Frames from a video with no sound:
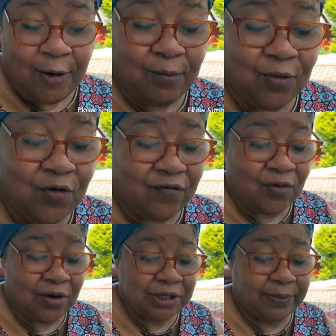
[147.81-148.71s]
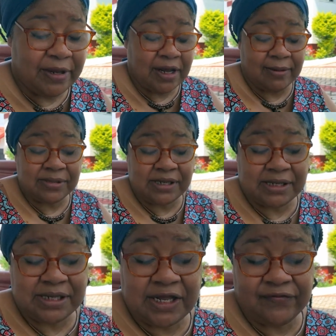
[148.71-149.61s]
move on to become
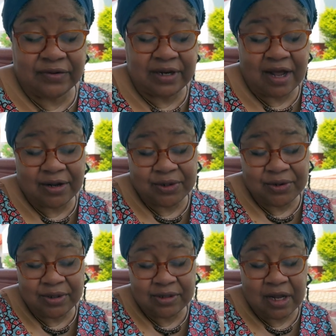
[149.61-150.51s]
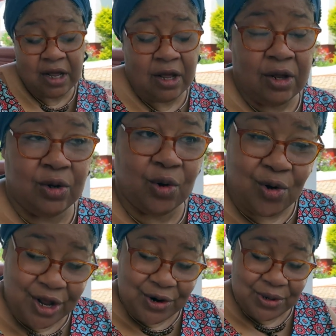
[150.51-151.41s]
successful doctors,
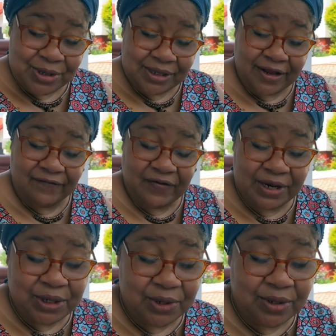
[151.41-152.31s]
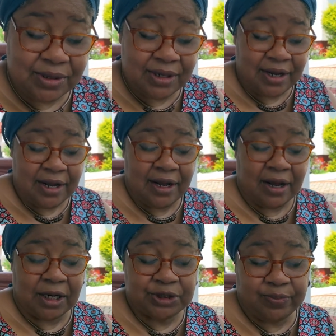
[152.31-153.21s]
lawyers, inventors,
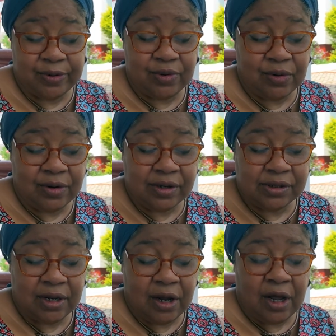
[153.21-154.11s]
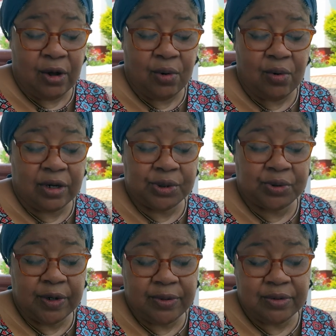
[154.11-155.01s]
entrepreneurs who
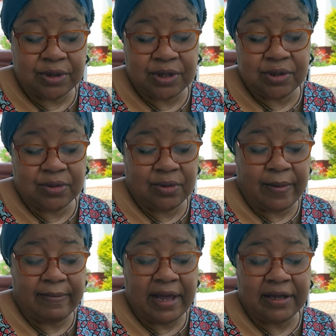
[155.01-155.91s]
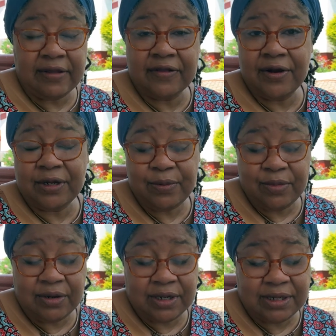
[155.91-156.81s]
contribute to making their
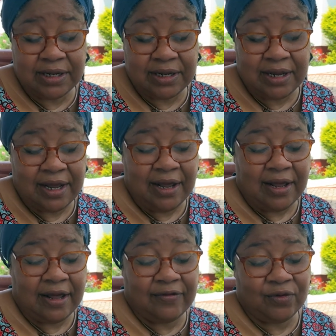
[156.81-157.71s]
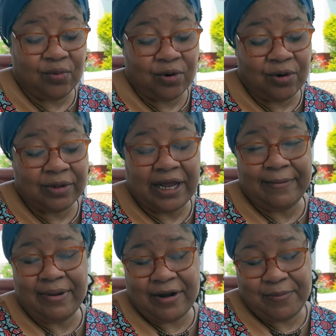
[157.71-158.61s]
community and the world a
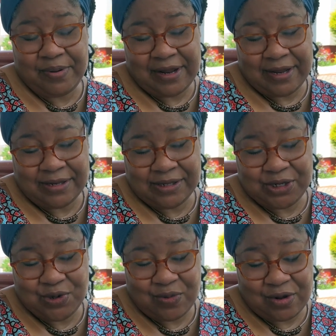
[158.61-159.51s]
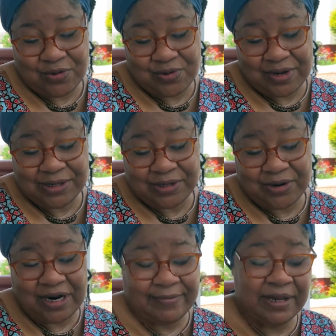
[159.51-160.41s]
better place. To what will enter,
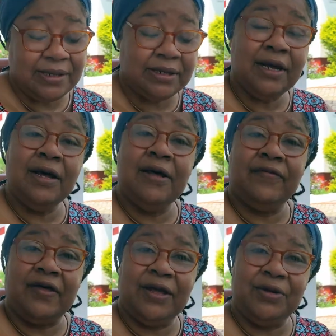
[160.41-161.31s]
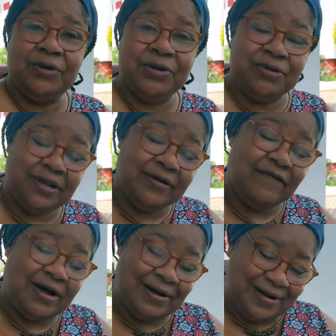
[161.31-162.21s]
that means thank you to the
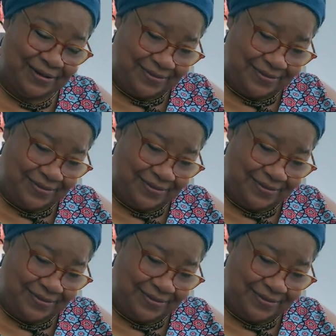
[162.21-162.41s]
divine.